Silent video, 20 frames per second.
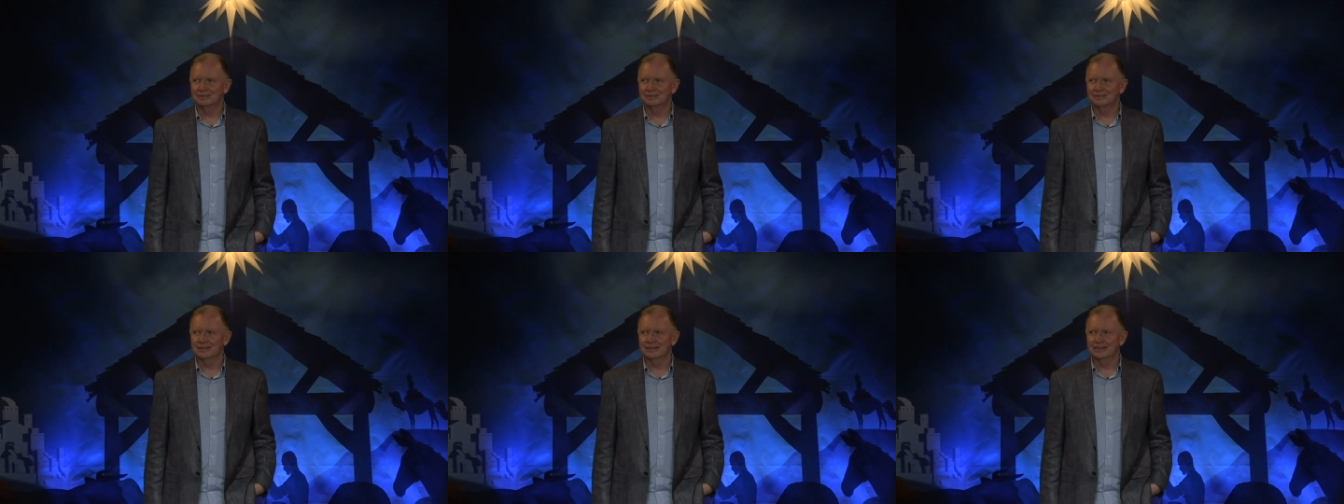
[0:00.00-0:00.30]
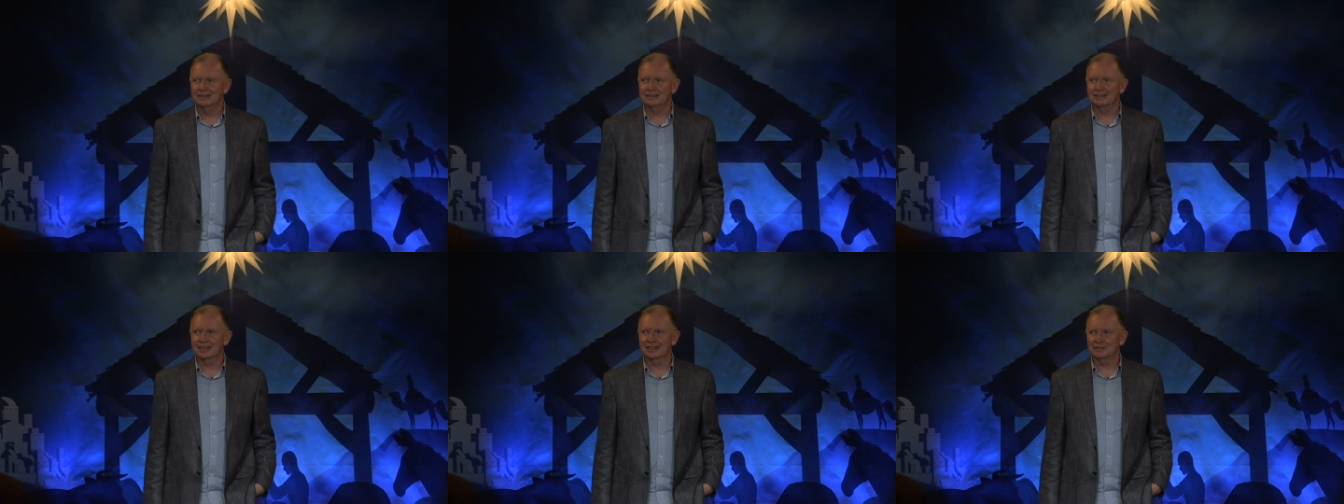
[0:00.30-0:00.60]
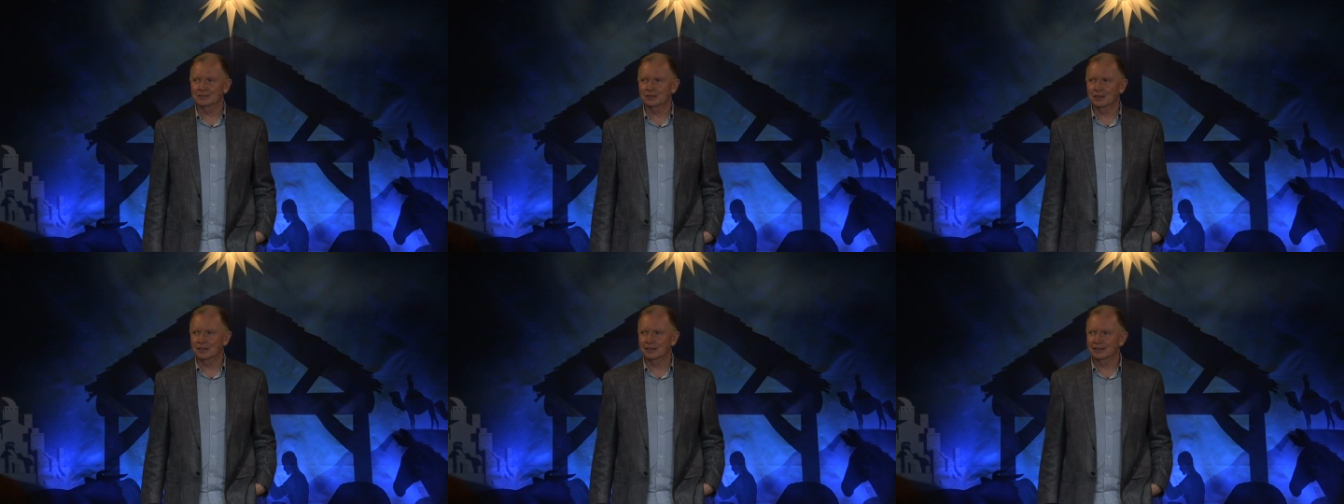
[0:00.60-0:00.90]
He's not
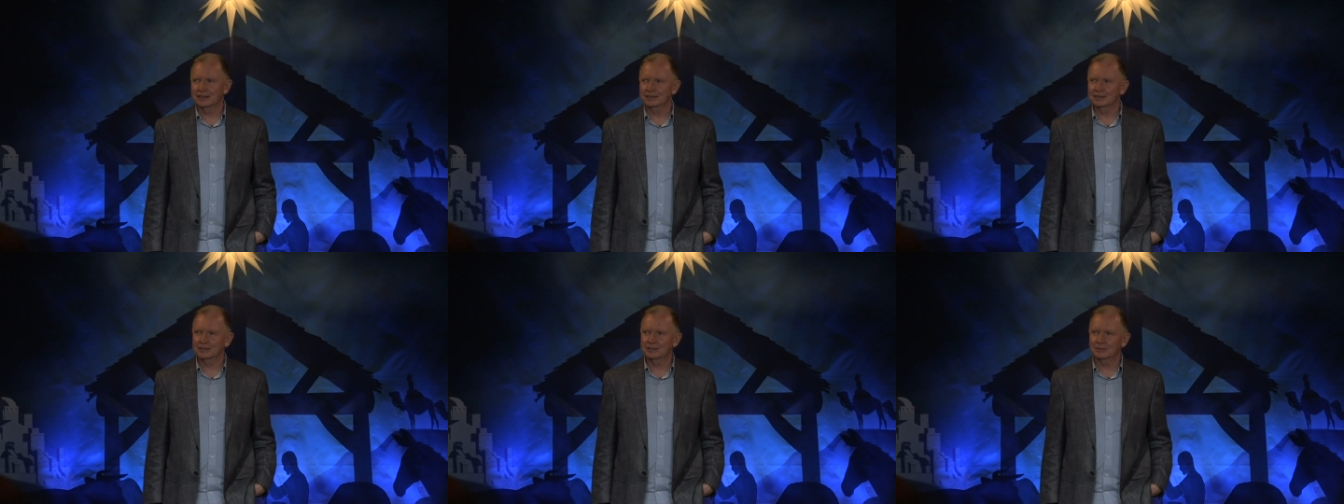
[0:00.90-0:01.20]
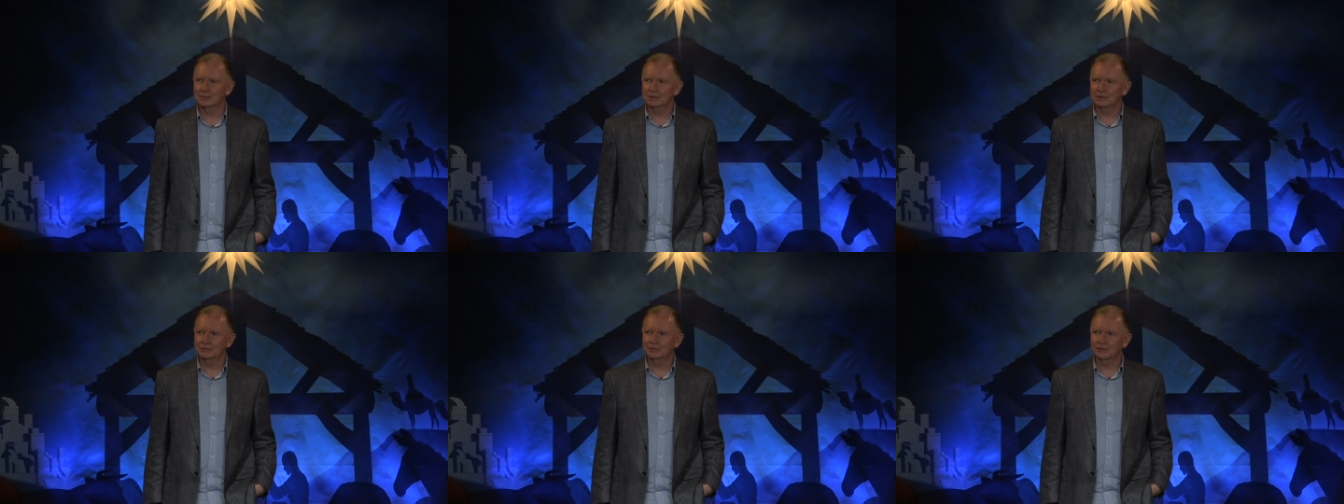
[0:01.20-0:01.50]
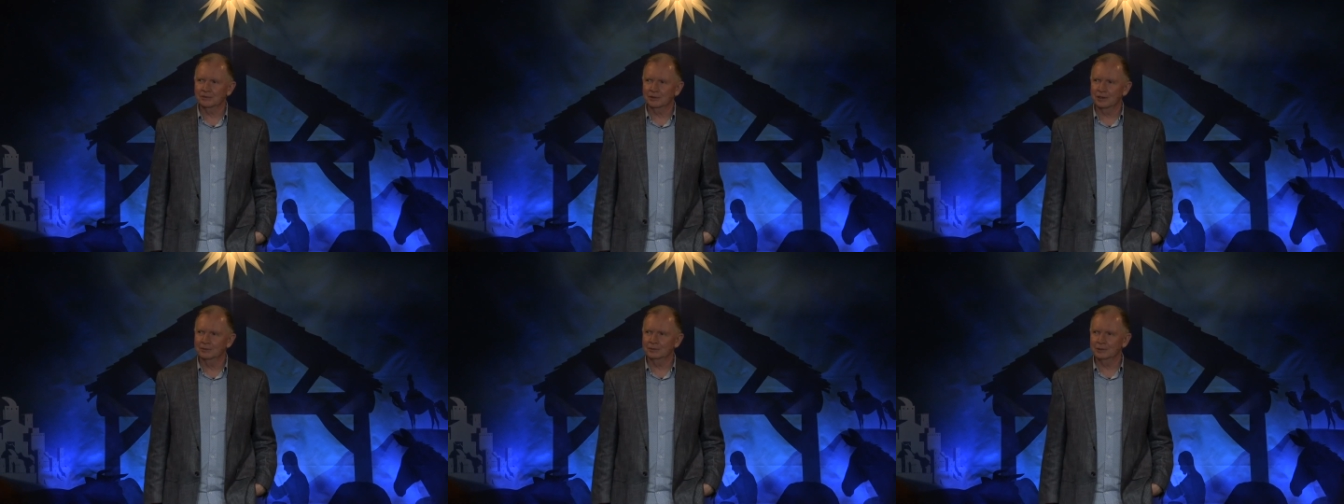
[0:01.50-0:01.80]
trying to get something
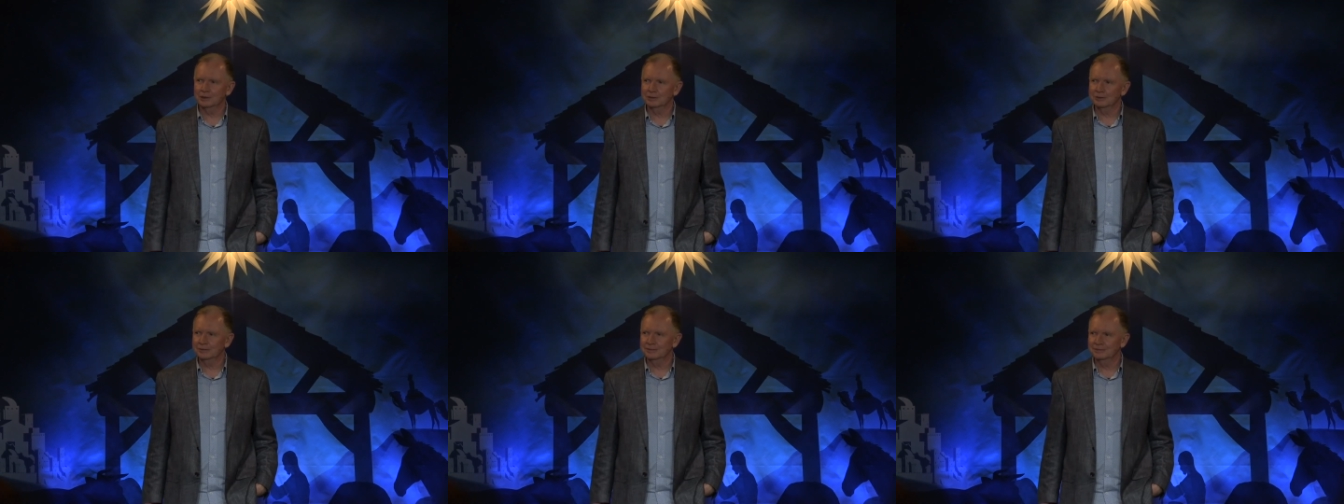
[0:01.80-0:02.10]
from you.